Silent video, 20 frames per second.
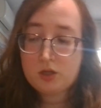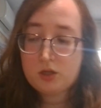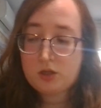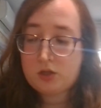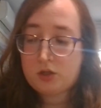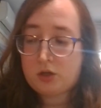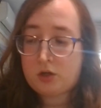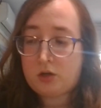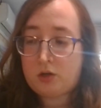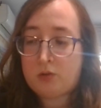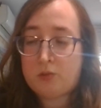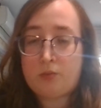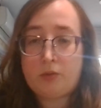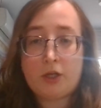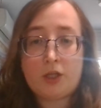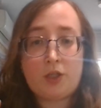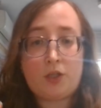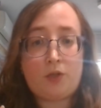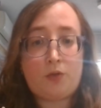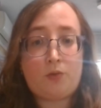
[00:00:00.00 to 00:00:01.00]
So
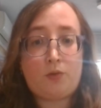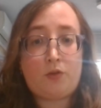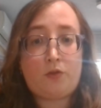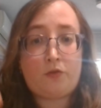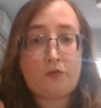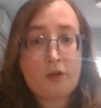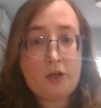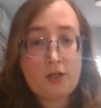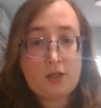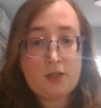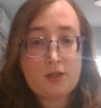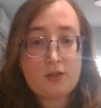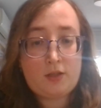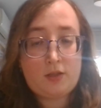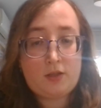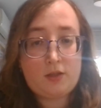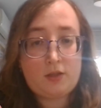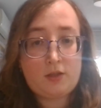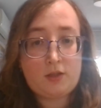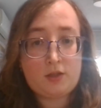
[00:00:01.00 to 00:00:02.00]
when you
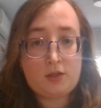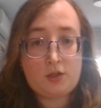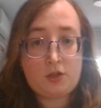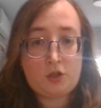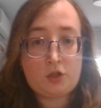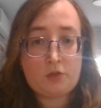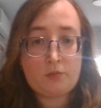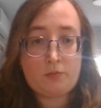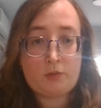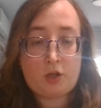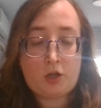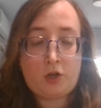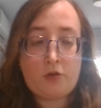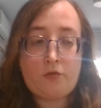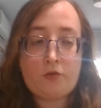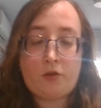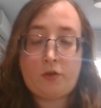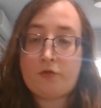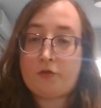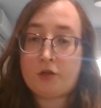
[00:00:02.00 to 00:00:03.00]
defeat this gym leader
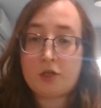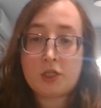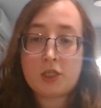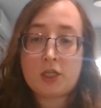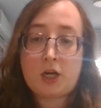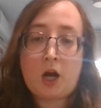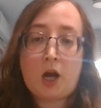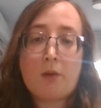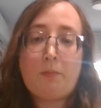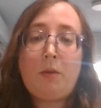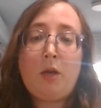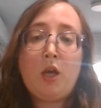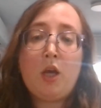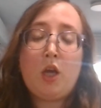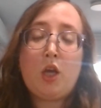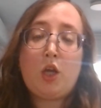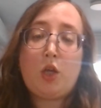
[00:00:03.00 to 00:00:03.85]
for the first time,